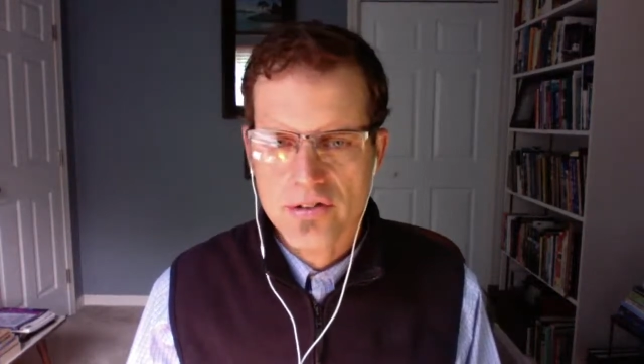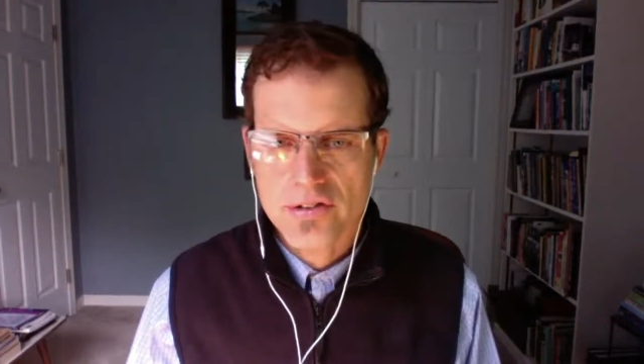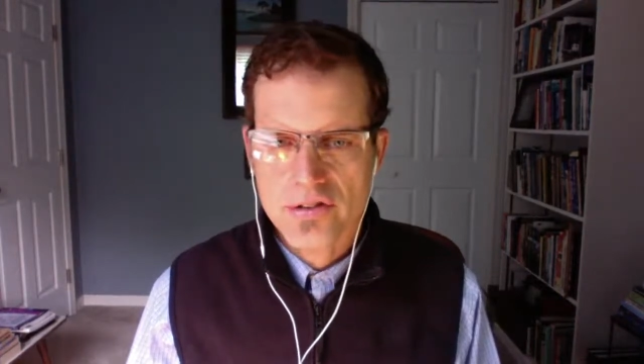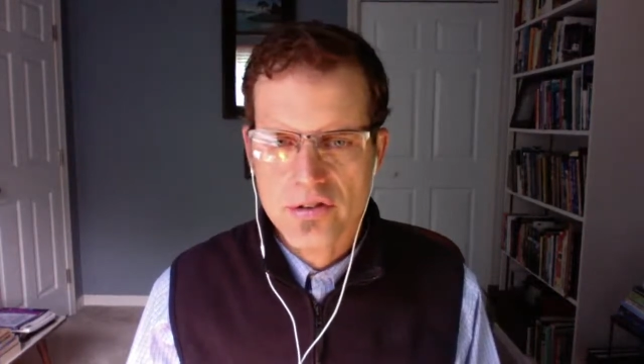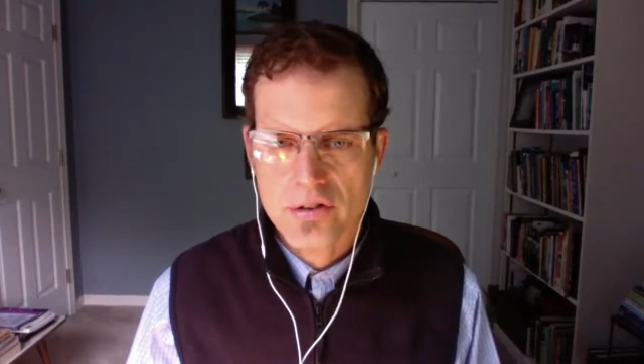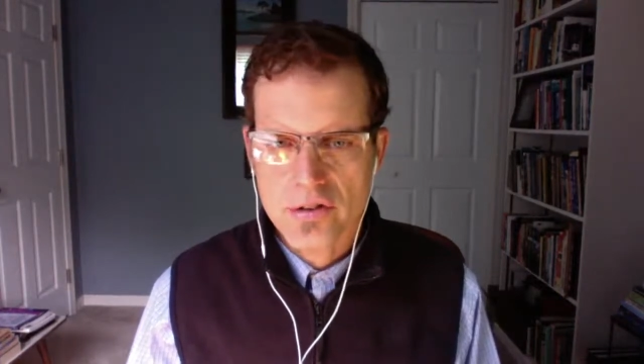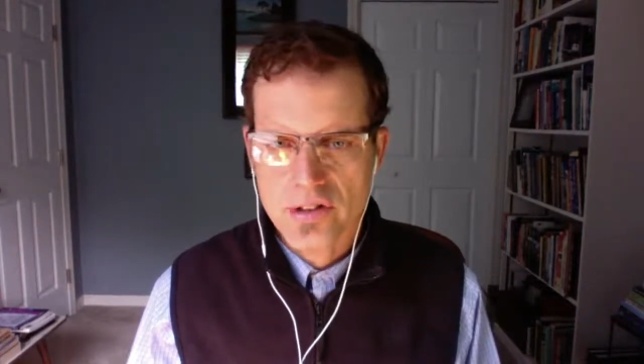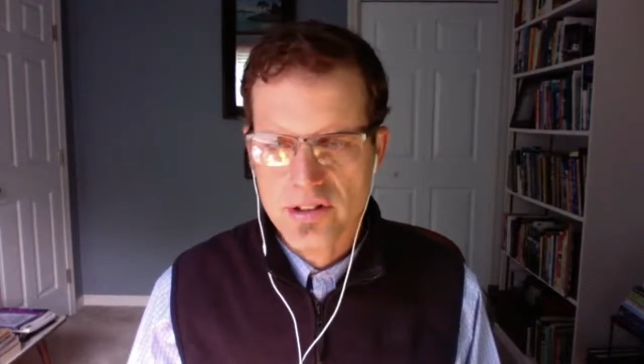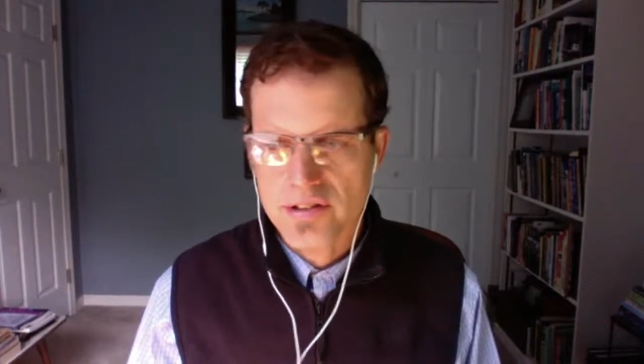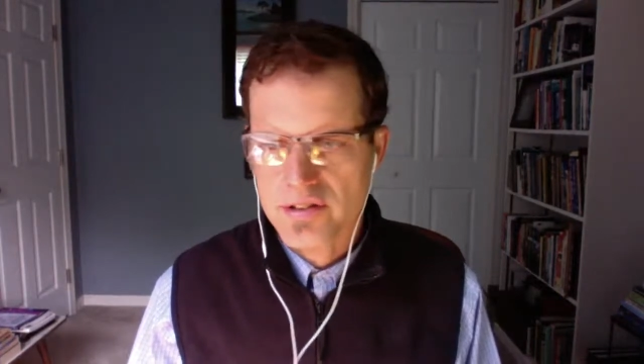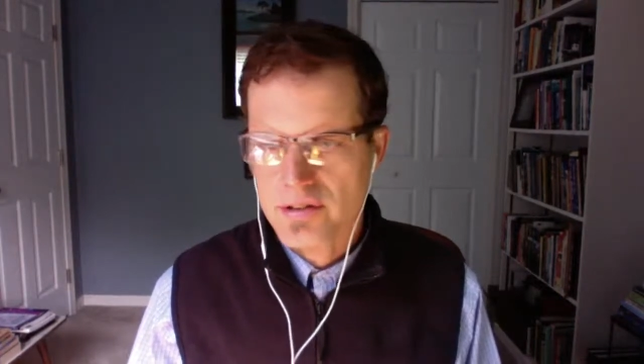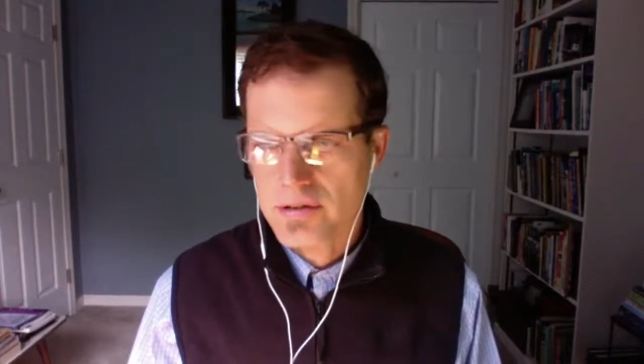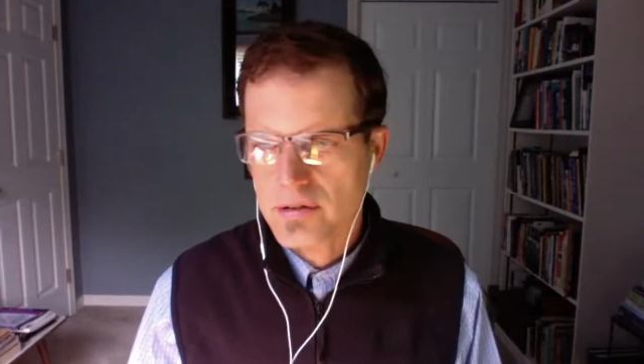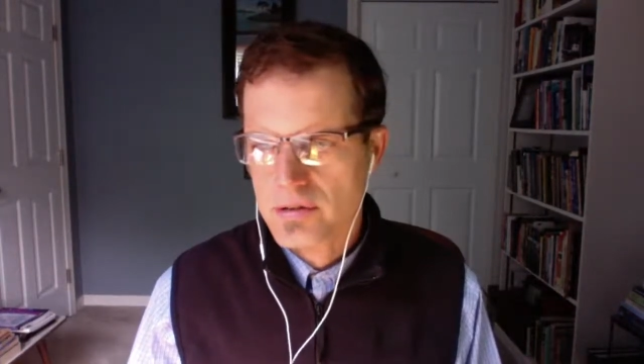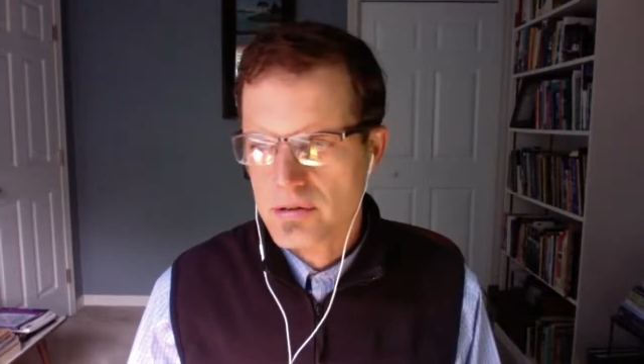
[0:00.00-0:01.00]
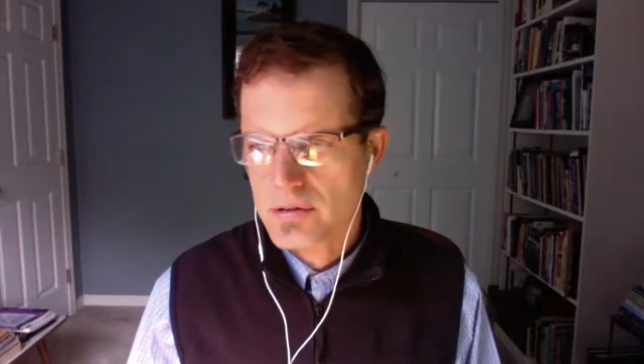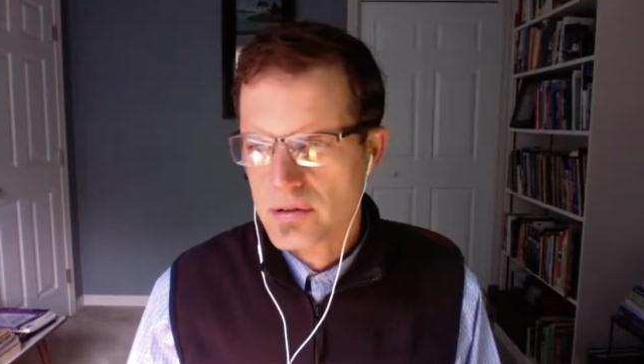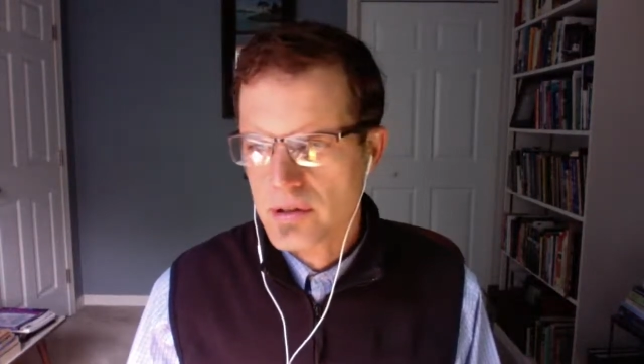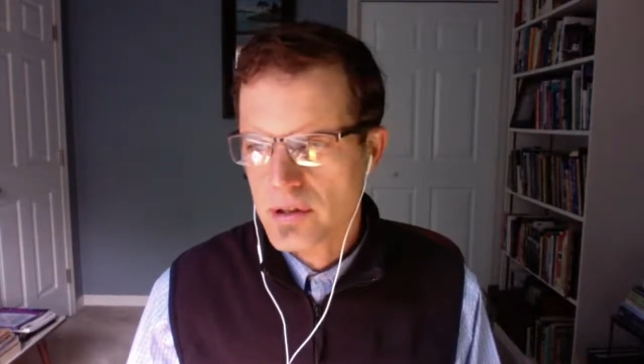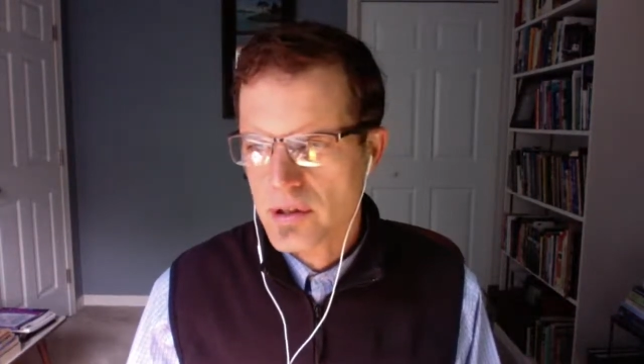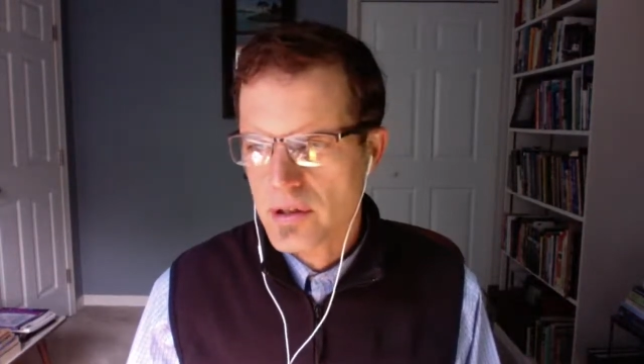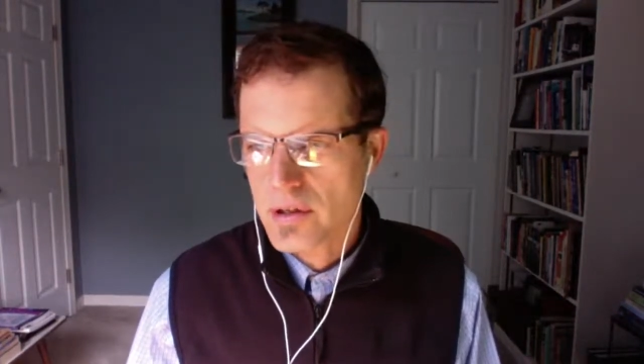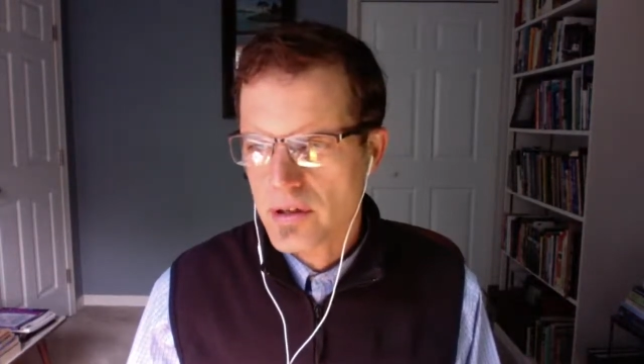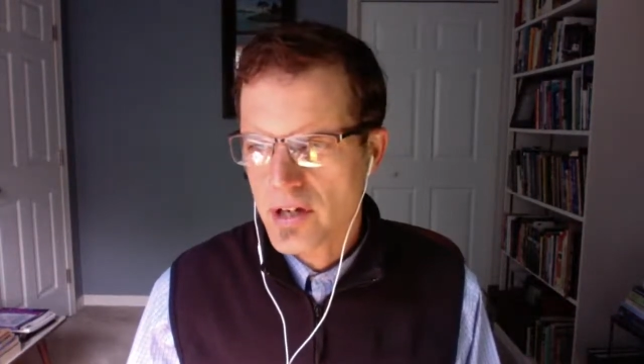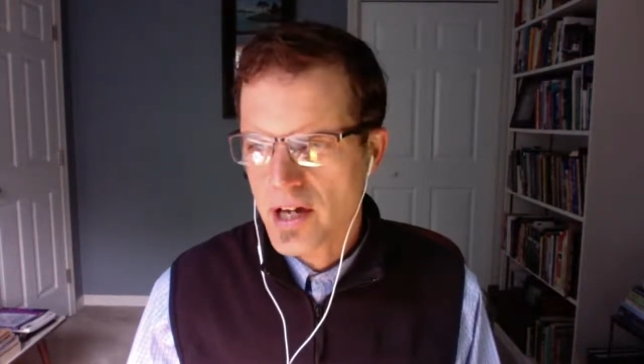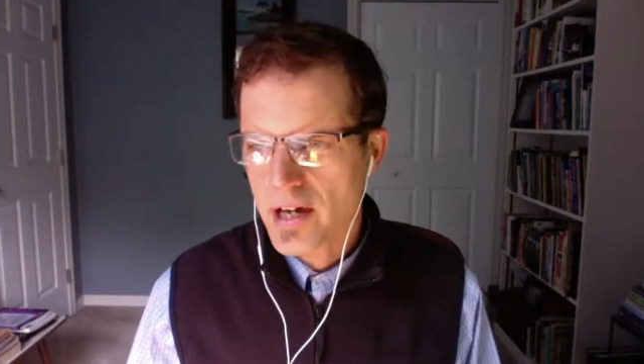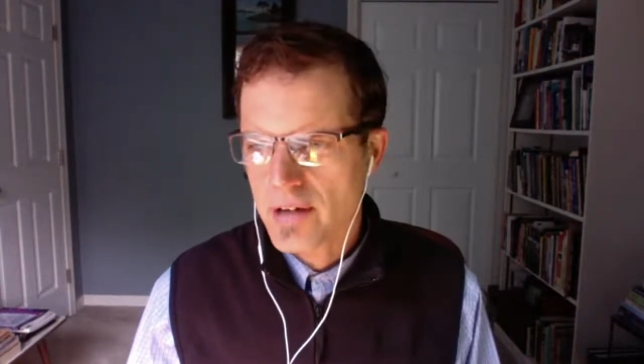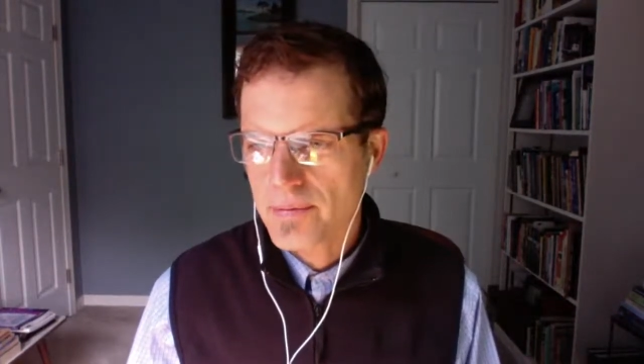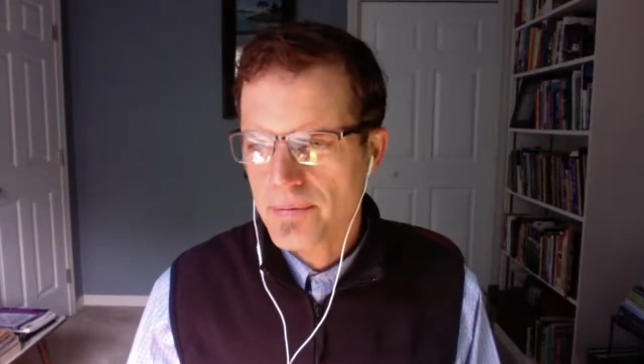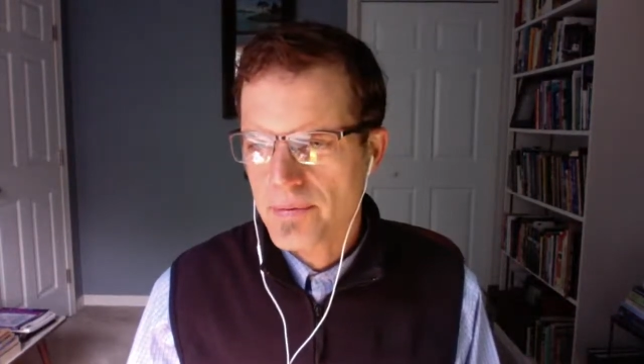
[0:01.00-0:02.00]
students.
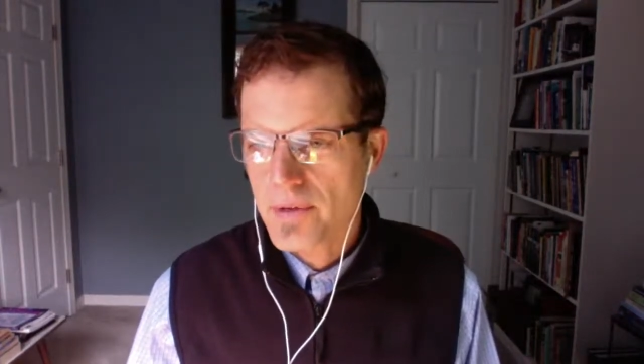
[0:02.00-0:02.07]
Okay?